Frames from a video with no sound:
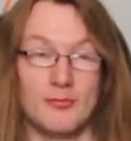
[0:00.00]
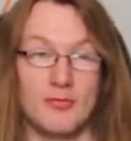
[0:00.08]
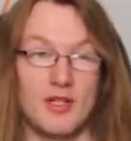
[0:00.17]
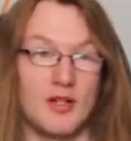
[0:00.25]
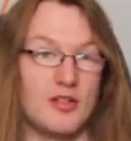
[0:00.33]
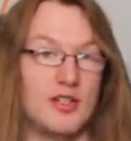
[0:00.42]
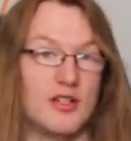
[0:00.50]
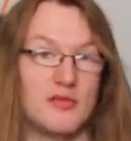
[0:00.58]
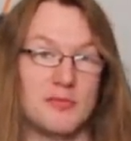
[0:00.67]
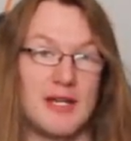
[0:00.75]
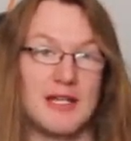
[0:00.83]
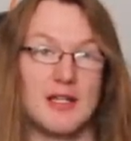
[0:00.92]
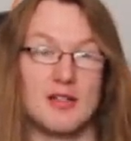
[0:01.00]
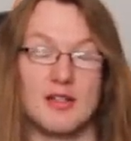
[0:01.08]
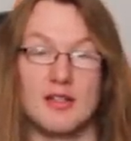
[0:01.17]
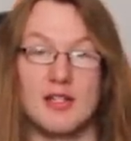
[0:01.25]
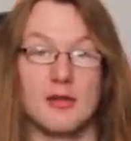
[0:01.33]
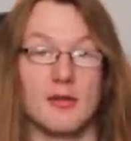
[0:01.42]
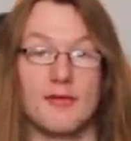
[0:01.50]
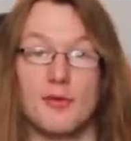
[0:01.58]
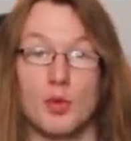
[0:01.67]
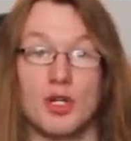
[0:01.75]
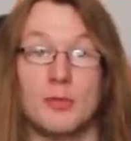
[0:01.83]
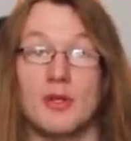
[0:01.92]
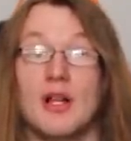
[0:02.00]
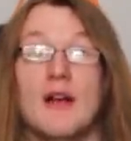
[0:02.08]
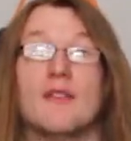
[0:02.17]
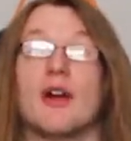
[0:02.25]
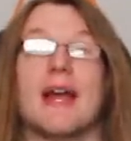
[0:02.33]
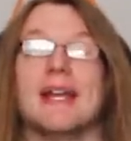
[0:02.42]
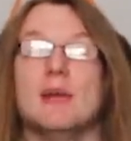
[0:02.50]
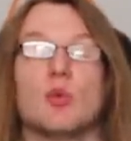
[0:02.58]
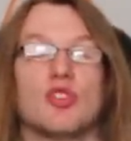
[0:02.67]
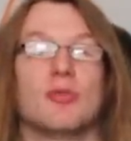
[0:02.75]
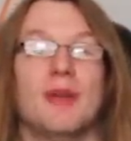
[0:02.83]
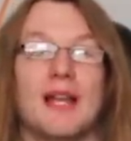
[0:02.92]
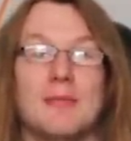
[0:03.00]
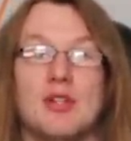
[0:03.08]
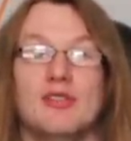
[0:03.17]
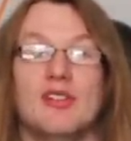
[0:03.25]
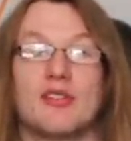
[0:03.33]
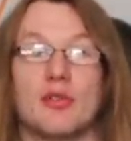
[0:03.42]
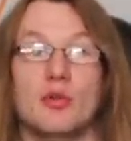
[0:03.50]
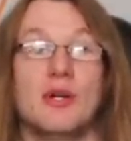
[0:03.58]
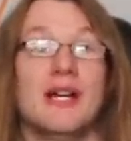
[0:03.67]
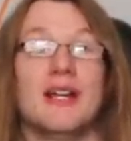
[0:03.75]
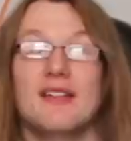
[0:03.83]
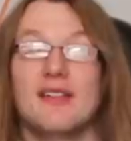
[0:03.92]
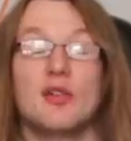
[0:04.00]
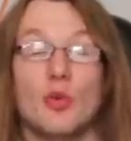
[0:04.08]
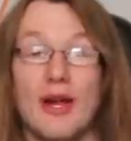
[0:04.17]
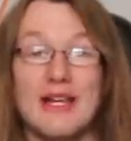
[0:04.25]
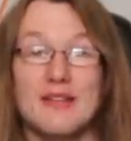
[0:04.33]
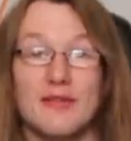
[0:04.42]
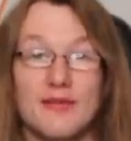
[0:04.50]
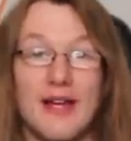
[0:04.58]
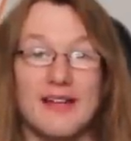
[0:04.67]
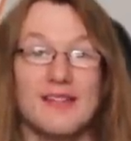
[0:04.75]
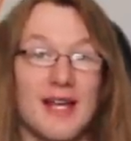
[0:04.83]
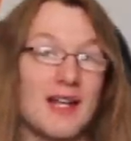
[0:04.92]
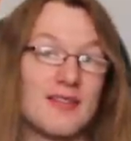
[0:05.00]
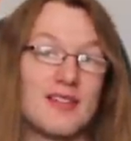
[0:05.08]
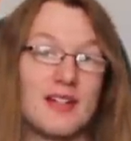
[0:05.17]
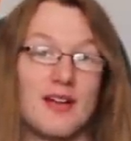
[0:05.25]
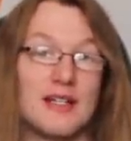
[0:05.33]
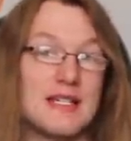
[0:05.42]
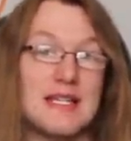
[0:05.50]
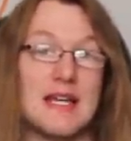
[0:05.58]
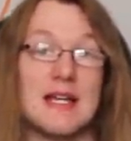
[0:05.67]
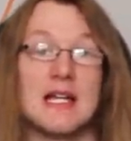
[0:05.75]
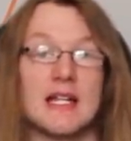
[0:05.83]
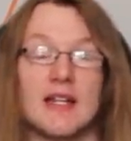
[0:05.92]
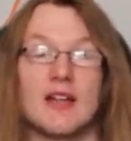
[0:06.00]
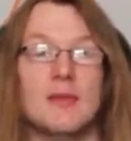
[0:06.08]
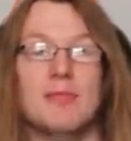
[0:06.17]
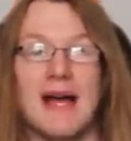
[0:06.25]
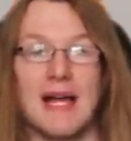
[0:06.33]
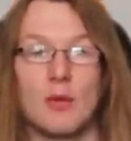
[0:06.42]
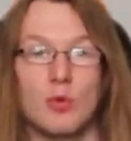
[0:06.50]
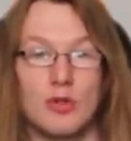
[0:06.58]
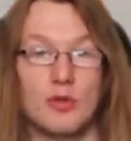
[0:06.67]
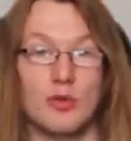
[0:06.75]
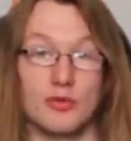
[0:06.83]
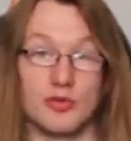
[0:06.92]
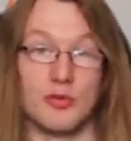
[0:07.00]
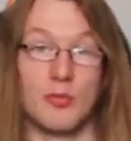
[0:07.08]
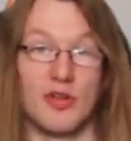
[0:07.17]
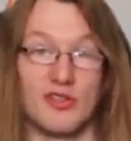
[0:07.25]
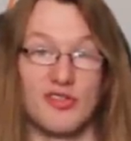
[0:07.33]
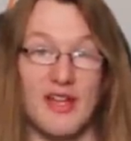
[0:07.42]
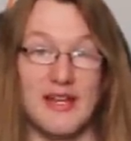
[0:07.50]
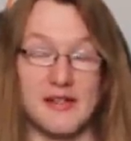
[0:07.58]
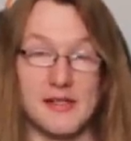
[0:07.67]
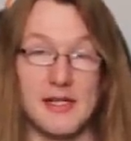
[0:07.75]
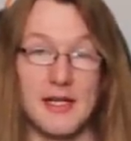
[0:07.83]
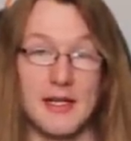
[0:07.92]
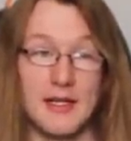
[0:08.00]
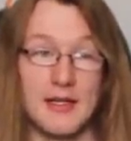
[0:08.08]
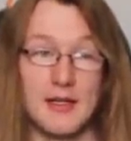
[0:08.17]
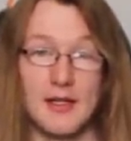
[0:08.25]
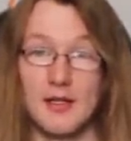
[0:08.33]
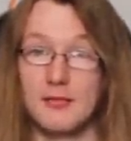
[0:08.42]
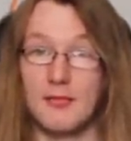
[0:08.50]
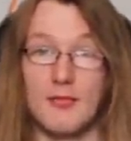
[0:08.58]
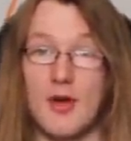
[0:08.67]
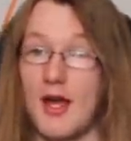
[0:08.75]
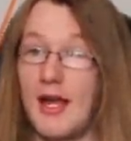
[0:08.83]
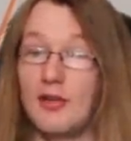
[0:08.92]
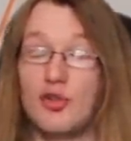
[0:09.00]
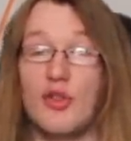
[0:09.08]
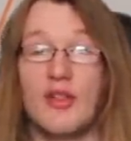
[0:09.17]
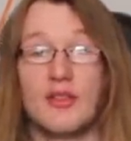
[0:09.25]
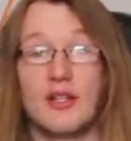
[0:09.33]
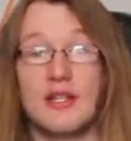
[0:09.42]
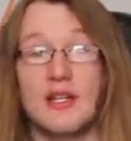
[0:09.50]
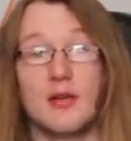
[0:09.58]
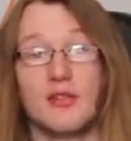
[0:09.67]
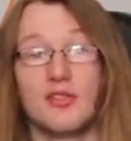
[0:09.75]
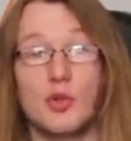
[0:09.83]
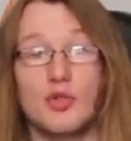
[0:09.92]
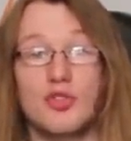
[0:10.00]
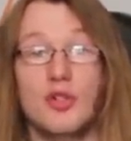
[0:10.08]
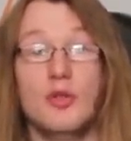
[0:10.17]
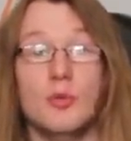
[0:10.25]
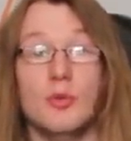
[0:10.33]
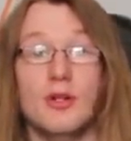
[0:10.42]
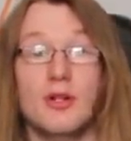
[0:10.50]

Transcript: The idea of making gear affordable for anyone to play music through is a great, fantastic idea that I back 100%. And I actually think the gear is good too.